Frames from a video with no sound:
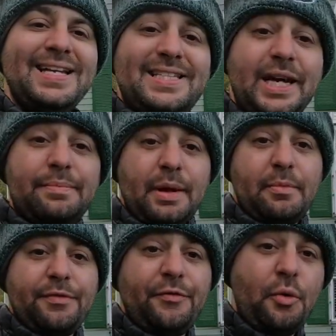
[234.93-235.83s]
Tip
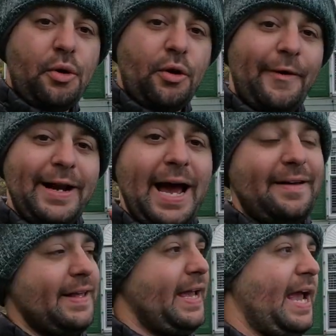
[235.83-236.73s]
number four on
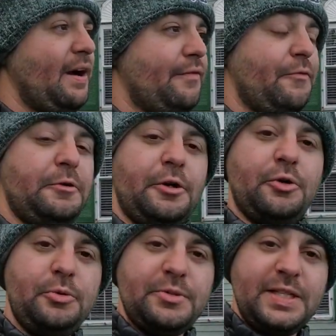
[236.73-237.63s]
how to care for your
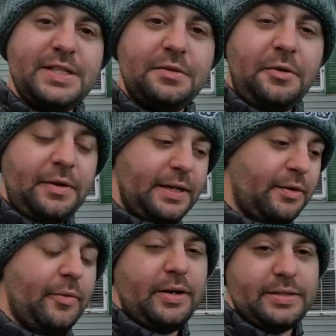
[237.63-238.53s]
cool season lawn in
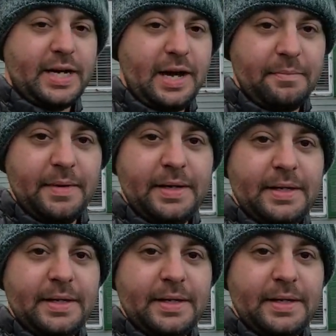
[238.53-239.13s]
the wintertime.